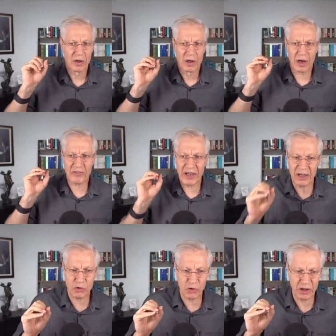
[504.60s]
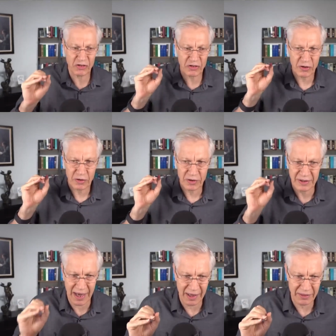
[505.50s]
have increased
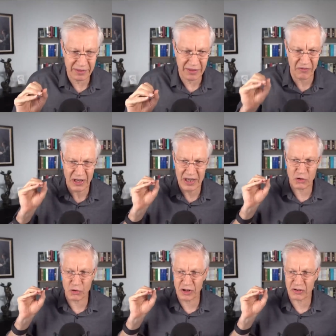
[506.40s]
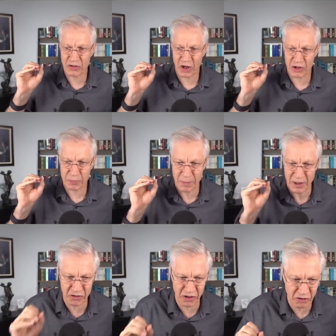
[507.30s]
death, have increased
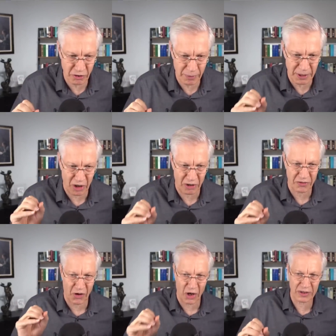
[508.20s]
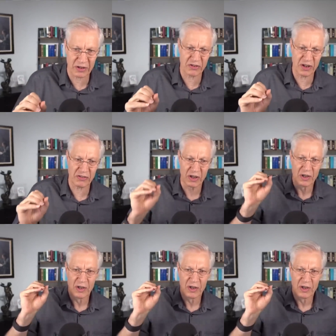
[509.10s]
hospitalization because of heart disease